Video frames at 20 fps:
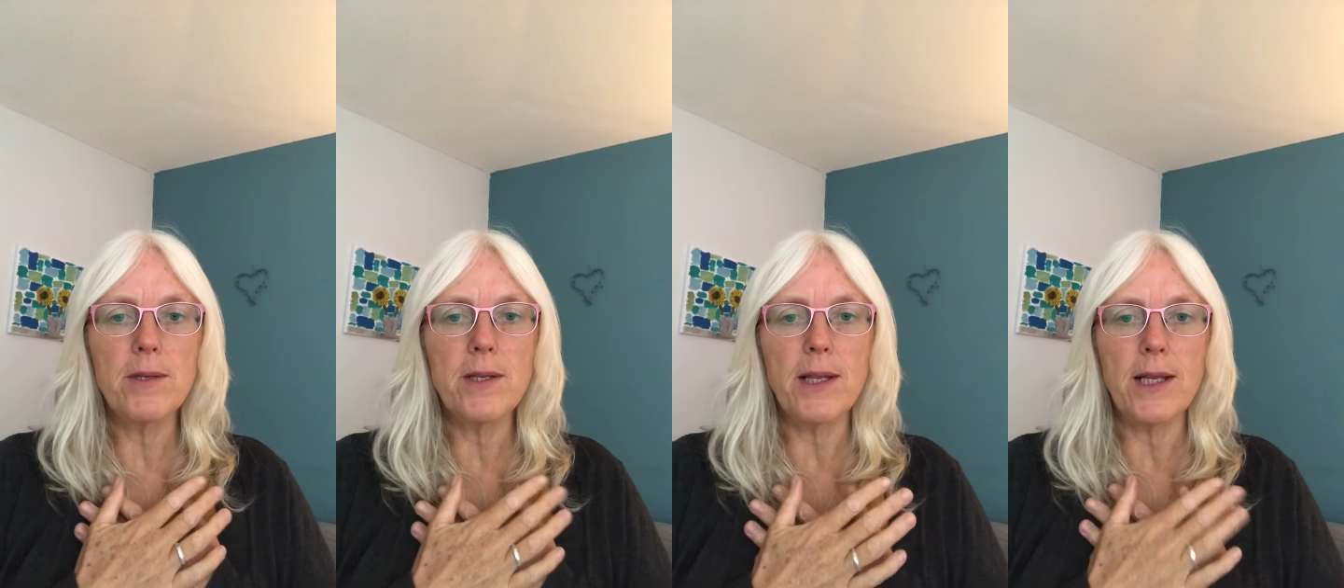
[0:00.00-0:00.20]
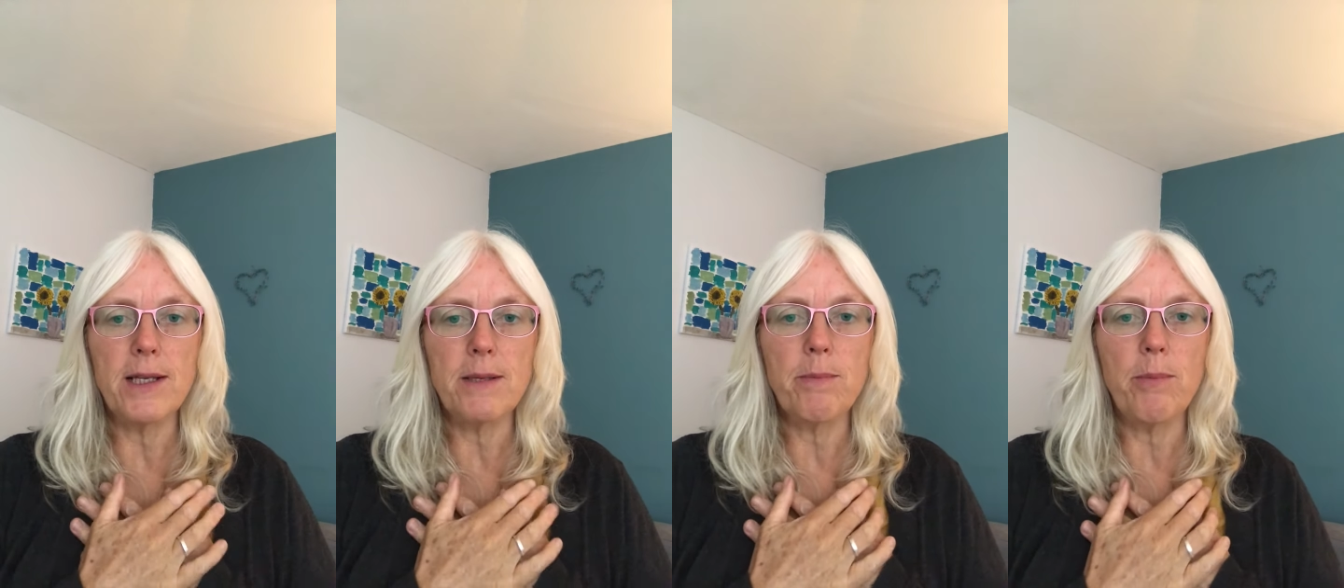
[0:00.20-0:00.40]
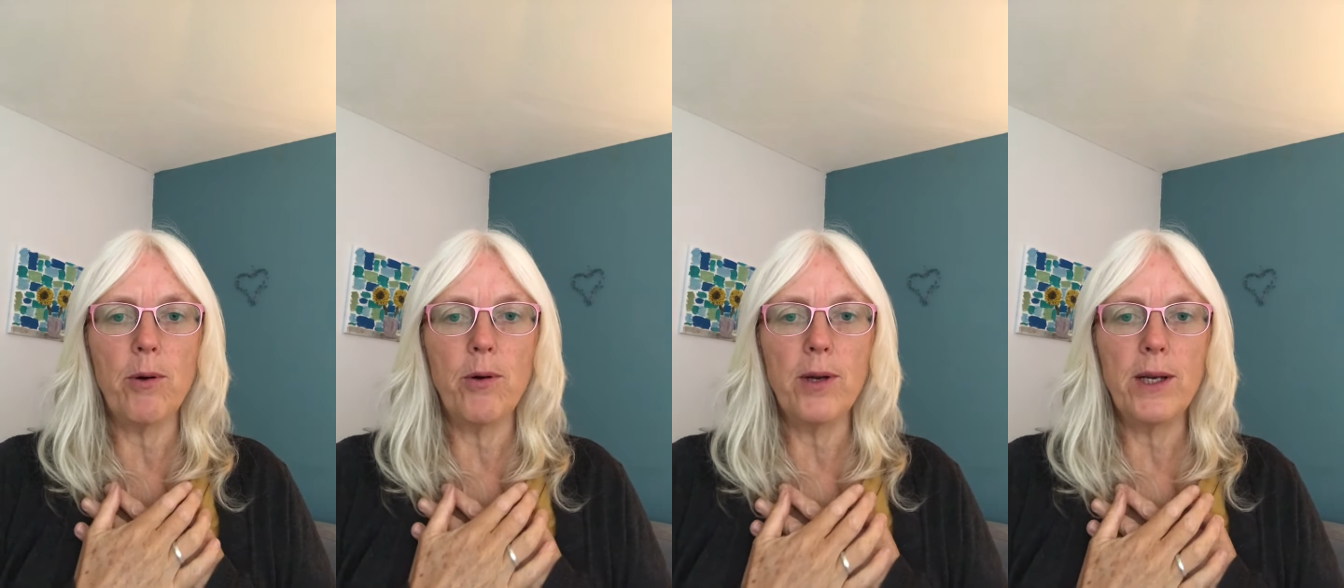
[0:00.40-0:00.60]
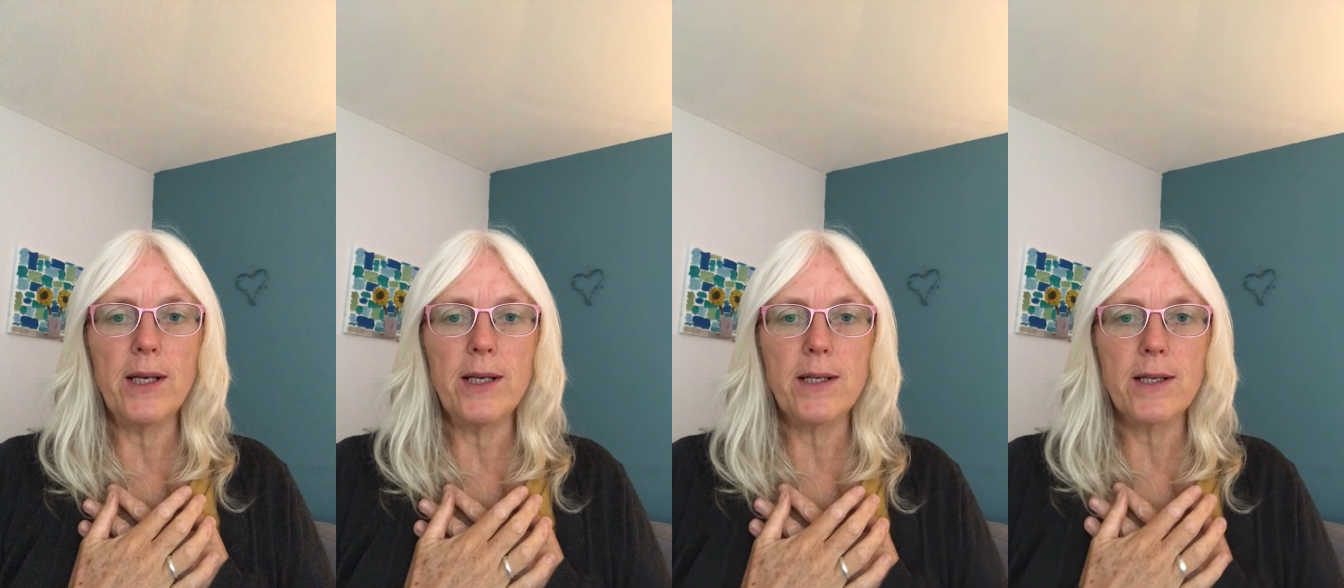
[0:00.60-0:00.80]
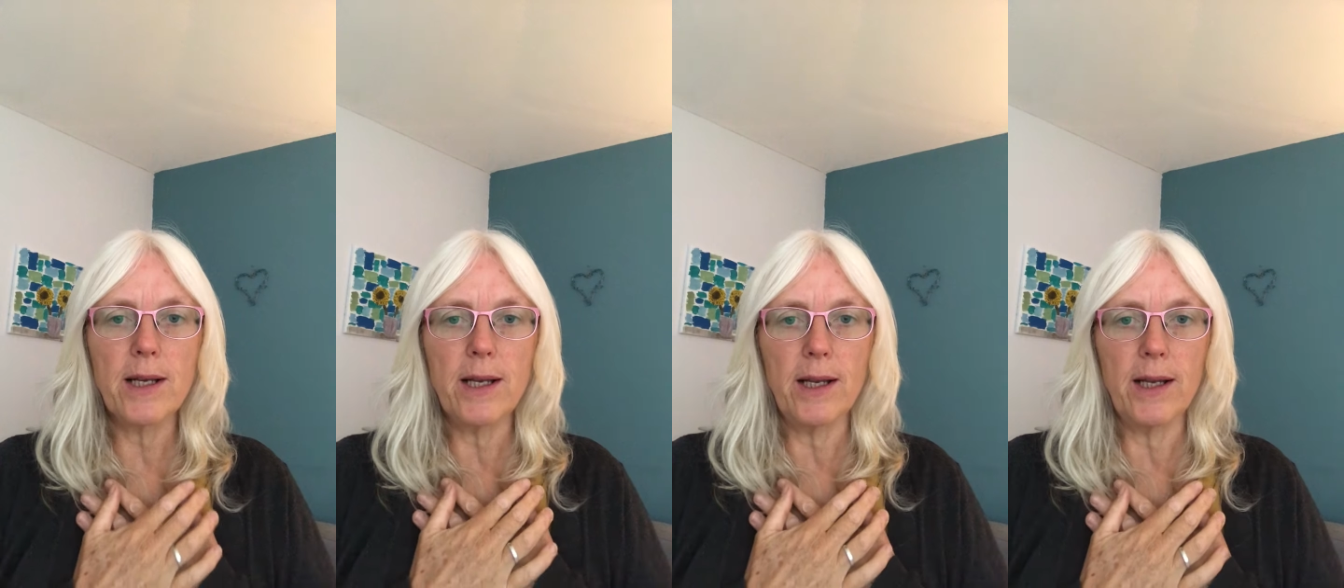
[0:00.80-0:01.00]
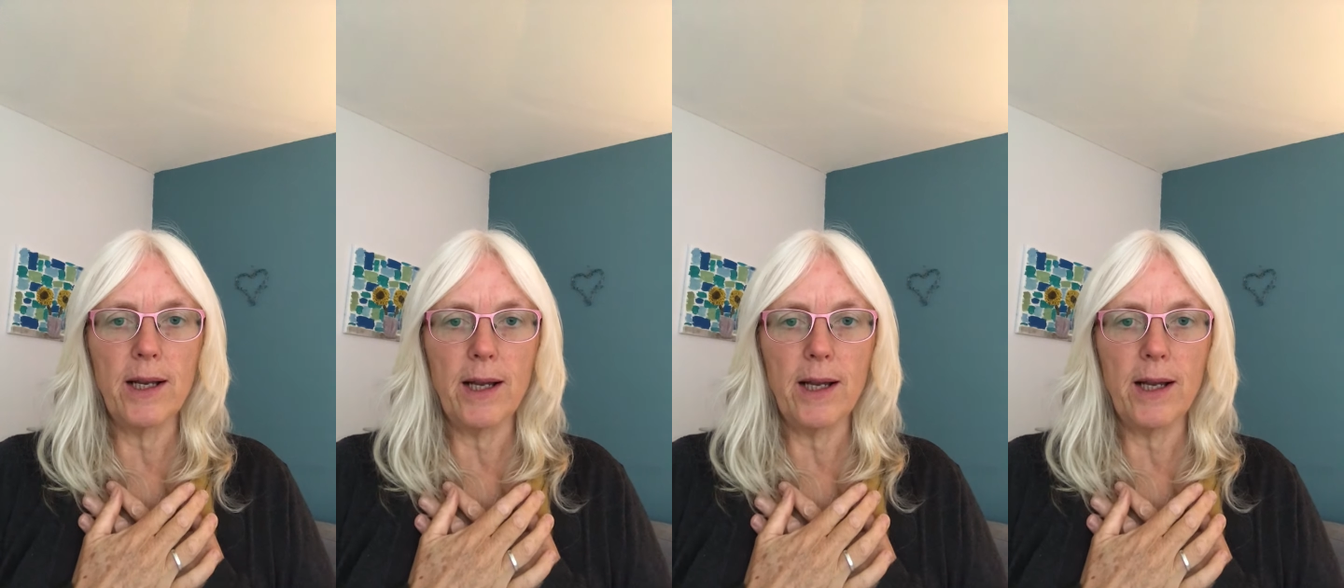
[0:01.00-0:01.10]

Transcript: to this point